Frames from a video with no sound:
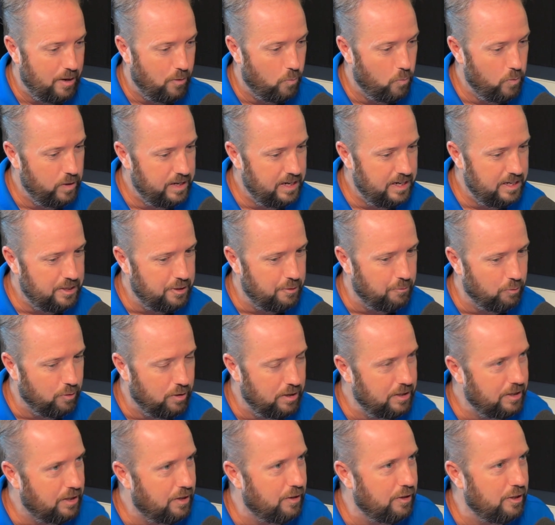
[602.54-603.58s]
of went into
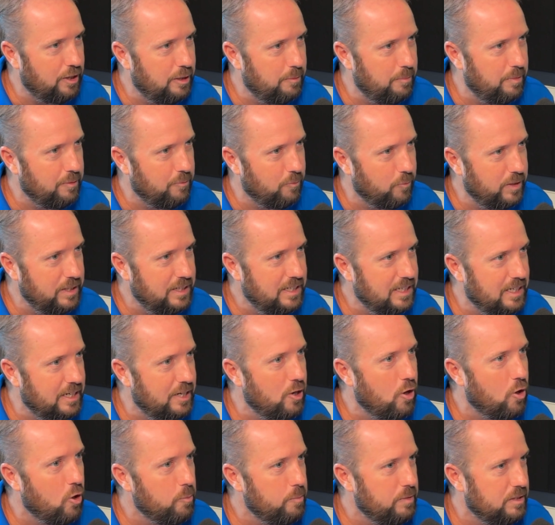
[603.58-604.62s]
run club and we didn't
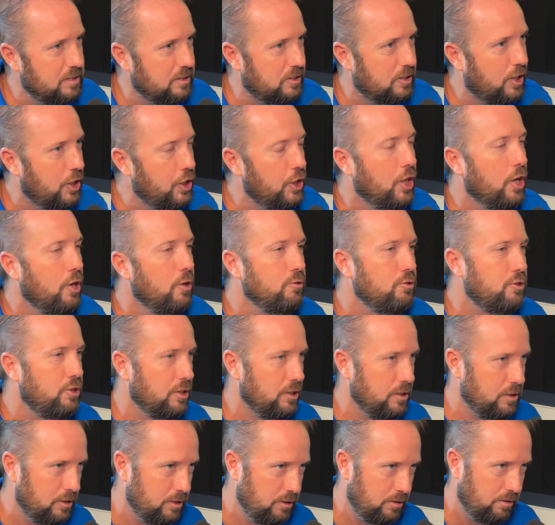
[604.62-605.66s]
know them as
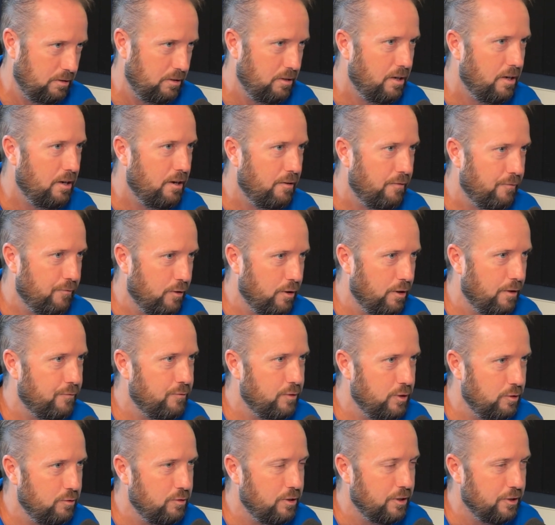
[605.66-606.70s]
coaches for a
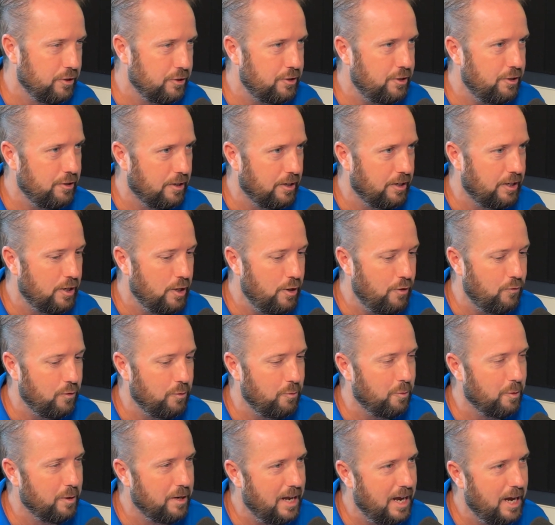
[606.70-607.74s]
few years during
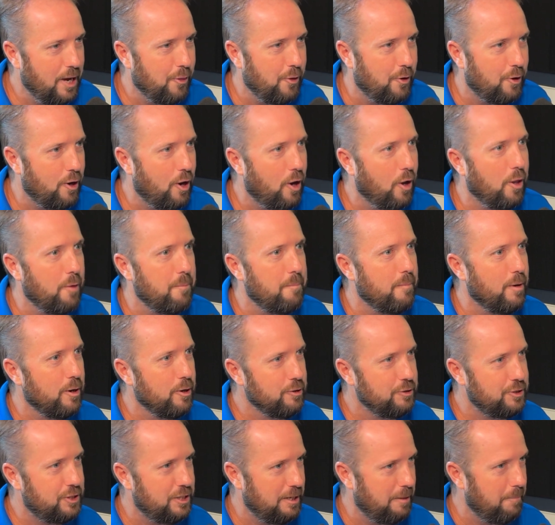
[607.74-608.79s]
COVID. Well, now they're all
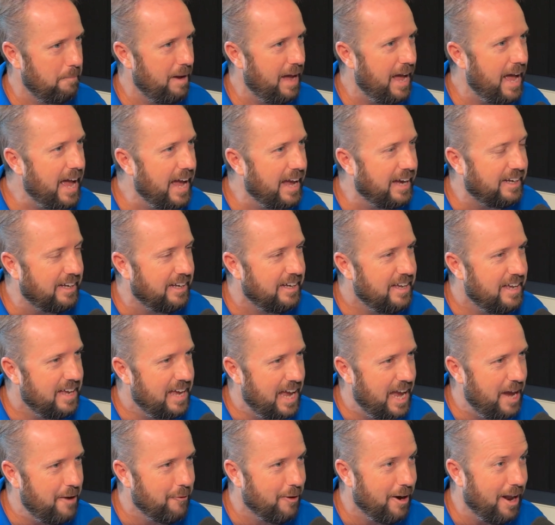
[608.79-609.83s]
emerging back,
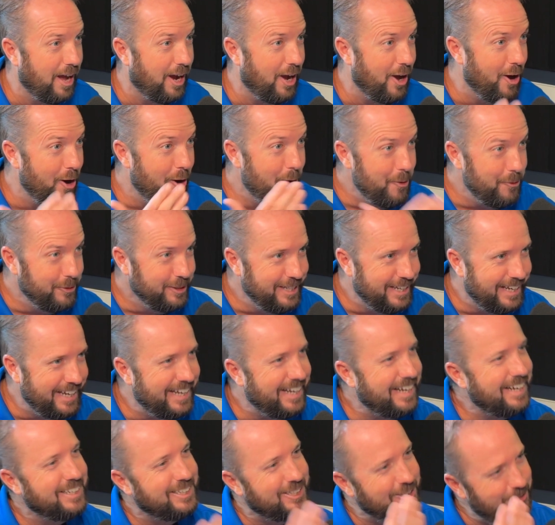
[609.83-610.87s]
yeah. and we're like, oh
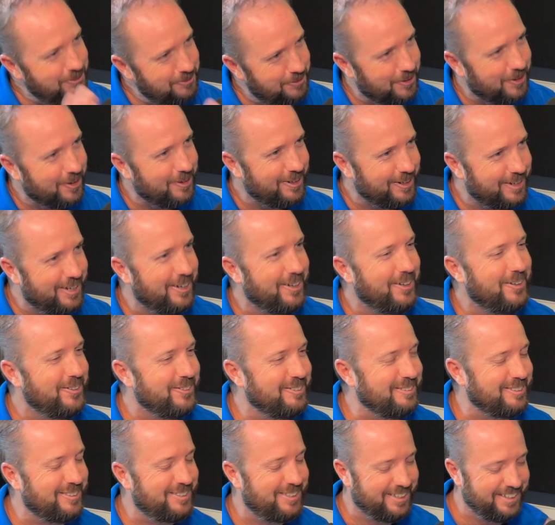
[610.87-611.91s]
yeah, yeah, you were a
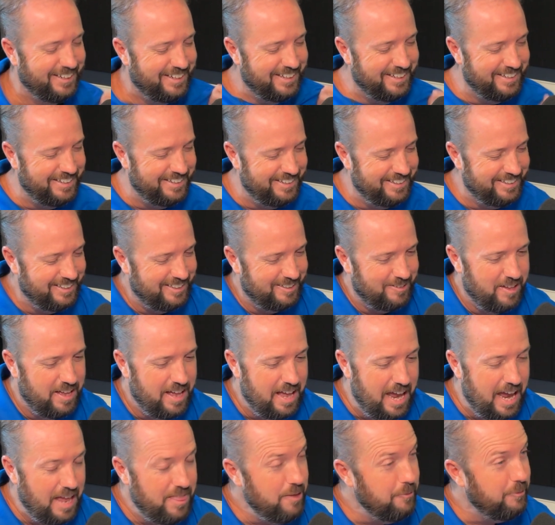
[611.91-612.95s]
coach, and uh,
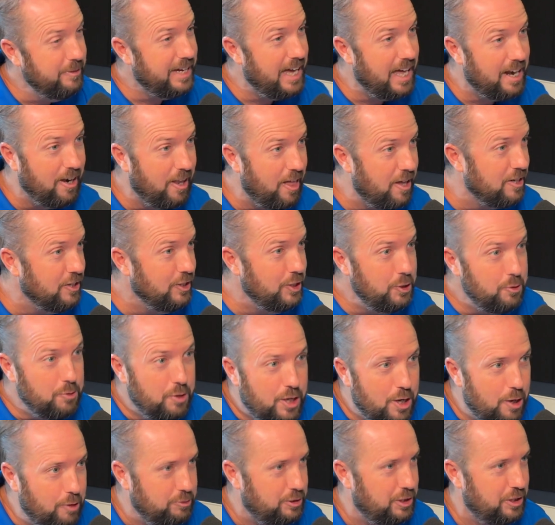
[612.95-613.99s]
and then we got a lot of new
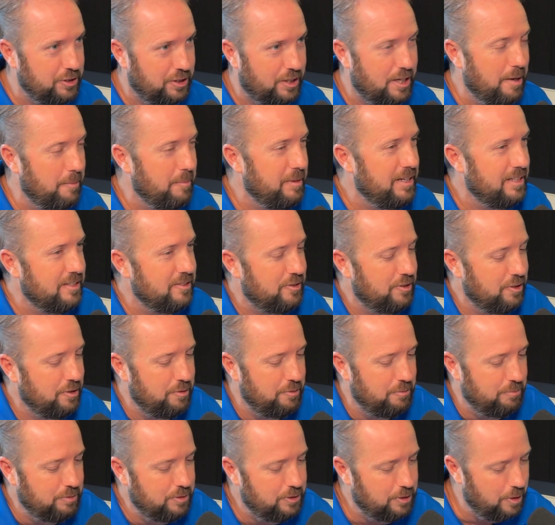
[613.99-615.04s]
coaches coming in
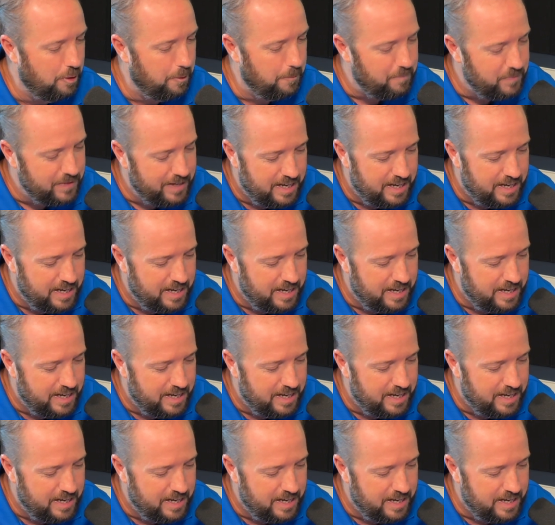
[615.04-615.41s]
too. So